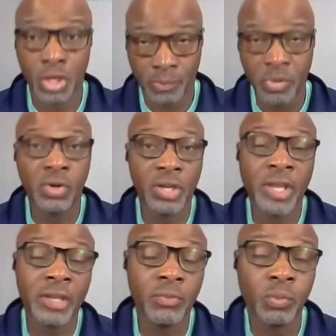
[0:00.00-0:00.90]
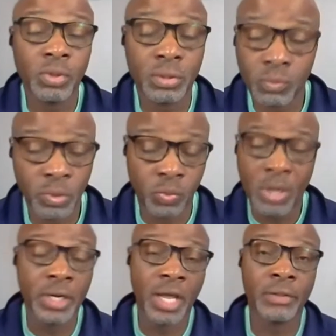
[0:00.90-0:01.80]
communicate with
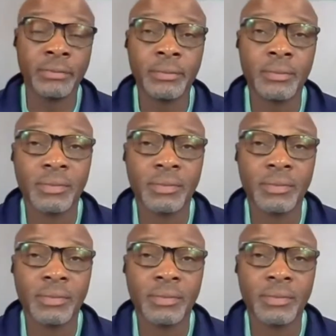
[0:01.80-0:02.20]
one another.